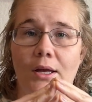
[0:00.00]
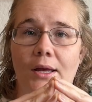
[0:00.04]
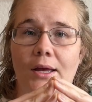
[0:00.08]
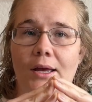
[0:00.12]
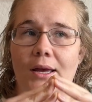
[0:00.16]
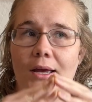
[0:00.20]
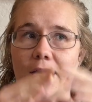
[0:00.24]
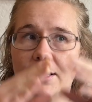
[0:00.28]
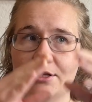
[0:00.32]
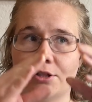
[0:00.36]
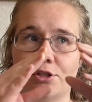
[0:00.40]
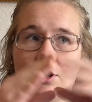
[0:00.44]

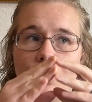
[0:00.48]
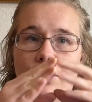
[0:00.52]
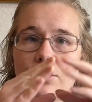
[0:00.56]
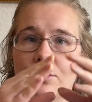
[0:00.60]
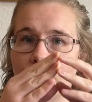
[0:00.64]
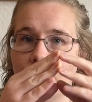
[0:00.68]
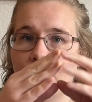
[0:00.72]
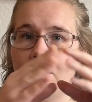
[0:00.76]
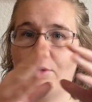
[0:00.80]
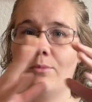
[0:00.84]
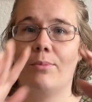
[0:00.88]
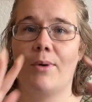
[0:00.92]
It's hard to
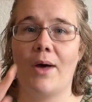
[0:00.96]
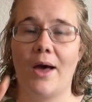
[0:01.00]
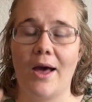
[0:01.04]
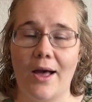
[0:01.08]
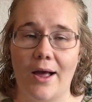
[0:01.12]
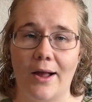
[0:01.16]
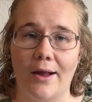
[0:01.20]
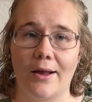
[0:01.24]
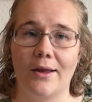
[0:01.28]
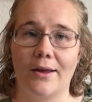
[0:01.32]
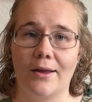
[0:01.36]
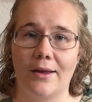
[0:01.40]
go
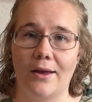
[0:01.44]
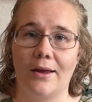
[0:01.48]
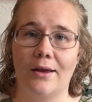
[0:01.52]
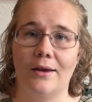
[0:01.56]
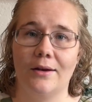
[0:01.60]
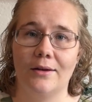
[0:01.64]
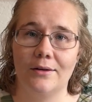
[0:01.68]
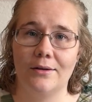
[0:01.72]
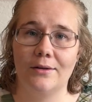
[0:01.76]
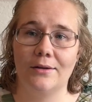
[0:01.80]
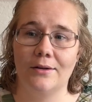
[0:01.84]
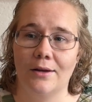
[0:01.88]
back
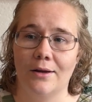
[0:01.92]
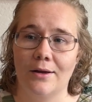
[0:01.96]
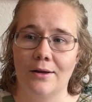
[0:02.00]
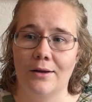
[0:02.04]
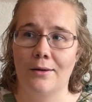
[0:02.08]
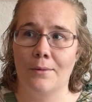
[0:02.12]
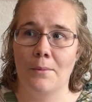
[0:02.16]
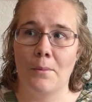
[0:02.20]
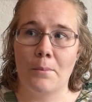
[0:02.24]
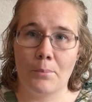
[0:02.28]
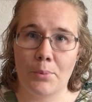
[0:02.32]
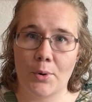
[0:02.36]
and
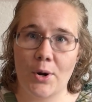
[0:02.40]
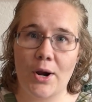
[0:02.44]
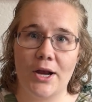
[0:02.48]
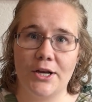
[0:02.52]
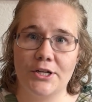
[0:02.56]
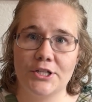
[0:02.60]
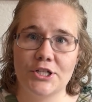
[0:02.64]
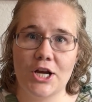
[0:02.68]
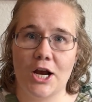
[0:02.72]
branch